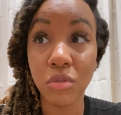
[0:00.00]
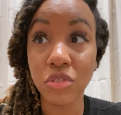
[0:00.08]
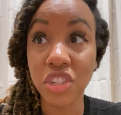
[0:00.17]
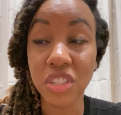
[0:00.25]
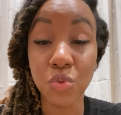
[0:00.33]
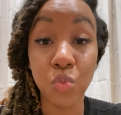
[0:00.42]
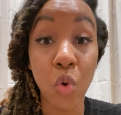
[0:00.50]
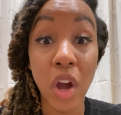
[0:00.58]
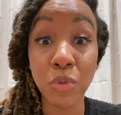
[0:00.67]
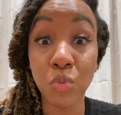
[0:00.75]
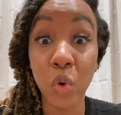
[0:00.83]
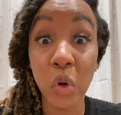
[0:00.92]
just
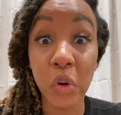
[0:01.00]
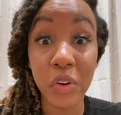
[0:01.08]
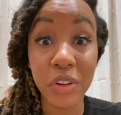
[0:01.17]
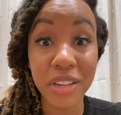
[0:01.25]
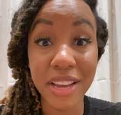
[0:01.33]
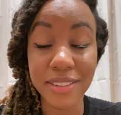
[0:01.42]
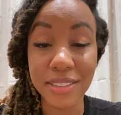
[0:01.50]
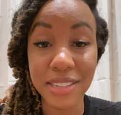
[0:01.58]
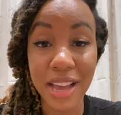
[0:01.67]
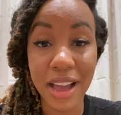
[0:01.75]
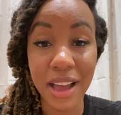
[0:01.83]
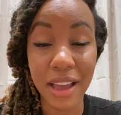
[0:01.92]
one word at a
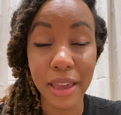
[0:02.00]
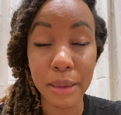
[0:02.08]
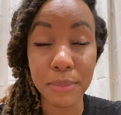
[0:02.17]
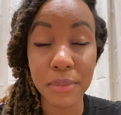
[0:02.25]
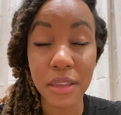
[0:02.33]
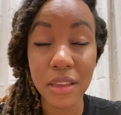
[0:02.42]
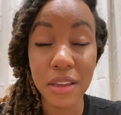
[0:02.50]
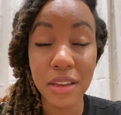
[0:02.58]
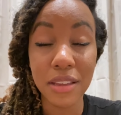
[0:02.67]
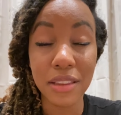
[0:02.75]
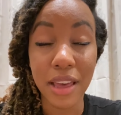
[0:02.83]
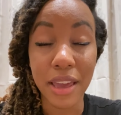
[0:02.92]
time.
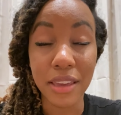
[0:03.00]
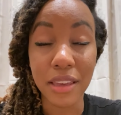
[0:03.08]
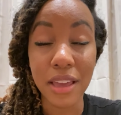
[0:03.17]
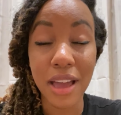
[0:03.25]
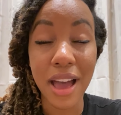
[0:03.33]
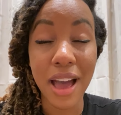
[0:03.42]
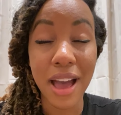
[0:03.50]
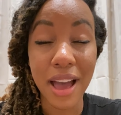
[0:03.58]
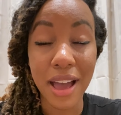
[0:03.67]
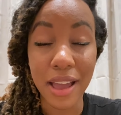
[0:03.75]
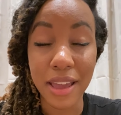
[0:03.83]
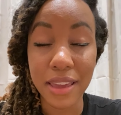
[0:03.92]
Like,
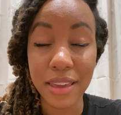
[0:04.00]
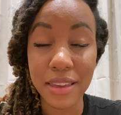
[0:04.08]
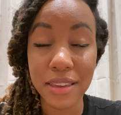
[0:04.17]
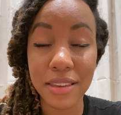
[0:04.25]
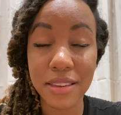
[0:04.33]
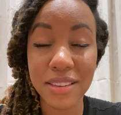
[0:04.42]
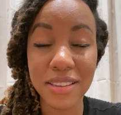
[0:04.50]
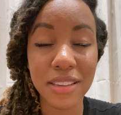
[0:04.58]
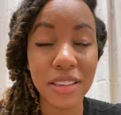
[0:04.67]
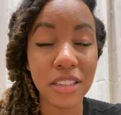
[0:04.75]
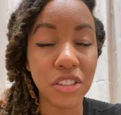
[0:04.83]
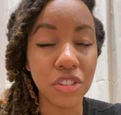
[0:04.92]
I
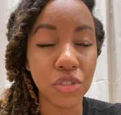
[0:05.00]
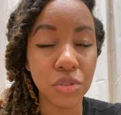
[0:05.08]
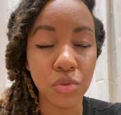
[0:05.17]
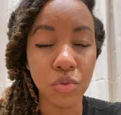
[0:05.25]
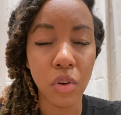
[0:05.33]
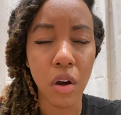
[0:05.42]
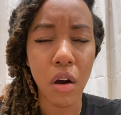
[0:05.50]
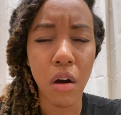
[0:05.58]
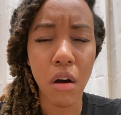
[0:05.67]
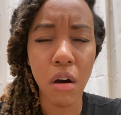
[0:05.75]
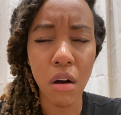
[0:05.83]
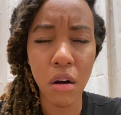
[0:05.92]
can do
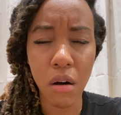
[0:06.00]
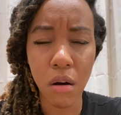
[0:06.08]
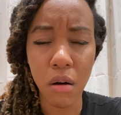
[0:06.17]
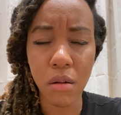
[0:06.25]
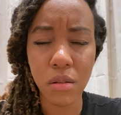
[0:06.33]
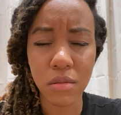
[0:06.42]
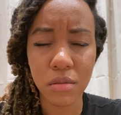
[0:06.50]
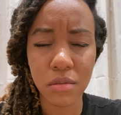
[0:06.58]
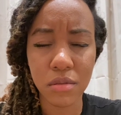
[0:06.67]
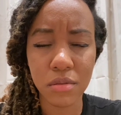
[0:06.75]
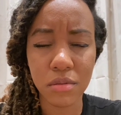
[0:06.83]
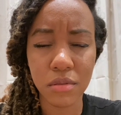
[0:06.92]
all
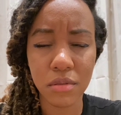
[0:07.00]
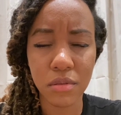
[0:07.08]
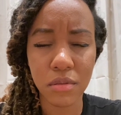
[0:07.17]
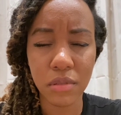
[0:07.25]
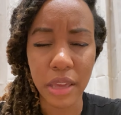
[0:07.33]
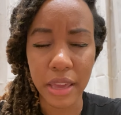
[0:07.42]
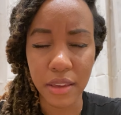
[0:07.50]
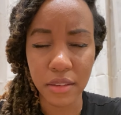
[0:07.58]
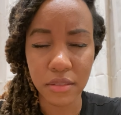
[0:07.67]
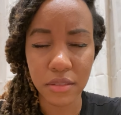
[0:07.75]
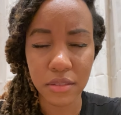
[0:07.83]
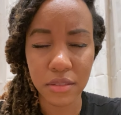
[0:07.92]

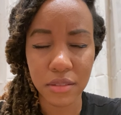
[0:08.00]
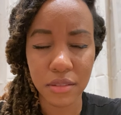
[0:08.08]
things.